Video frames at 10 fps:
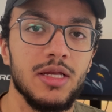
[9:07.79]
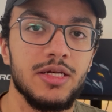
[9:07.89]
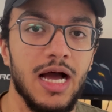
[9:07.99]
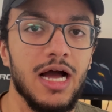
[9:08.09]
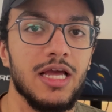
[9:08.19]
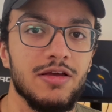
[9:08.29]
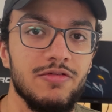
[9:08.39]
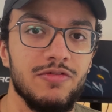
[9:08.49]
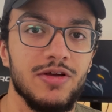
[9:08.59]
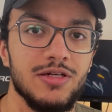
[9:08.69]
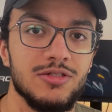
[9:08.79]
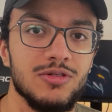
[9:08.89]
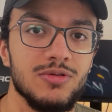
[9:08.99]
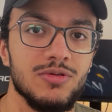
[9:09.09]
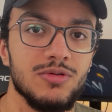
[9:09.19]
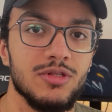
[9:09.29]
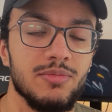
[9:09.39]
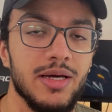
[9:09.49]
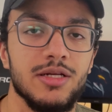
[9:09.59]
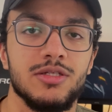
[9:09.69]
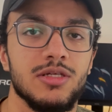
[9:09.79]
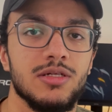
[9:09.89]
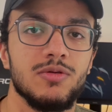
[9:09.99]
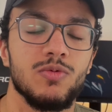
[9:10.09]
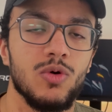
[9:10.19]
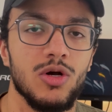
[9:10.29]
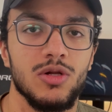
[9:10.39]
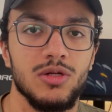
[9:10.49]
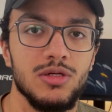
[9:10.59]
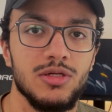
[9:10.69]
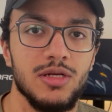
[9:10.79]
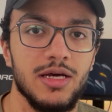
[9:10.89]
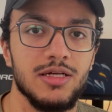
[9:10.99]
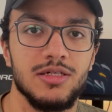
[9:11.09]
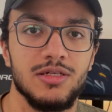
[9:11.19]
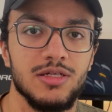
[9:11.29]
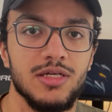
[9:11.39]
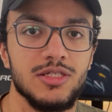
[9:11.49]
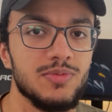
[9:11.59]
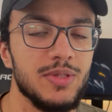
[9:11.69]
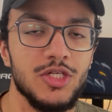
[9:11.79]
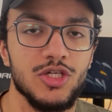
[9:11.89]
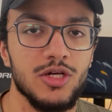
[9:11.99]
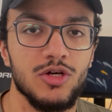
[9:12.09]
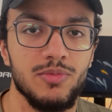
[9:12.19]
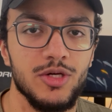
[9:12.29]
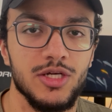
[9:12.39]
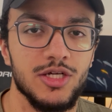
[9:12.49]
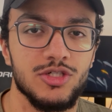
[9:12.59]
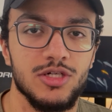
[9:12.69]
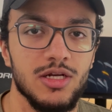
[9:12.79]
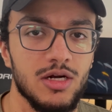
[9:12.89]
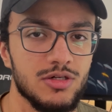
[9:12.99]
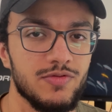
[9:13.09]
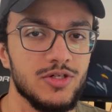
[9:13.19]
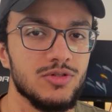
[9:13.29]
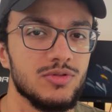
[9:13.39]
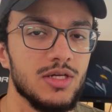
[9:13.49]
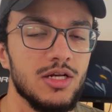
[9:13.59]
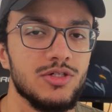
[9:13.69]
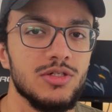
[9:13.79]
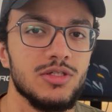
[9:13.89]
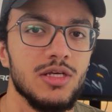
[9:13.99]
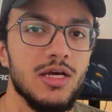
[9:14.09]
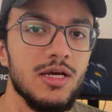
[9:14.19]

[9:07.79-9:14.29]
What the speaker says: dive into the medicine world and speech and communication and artificial intelligence,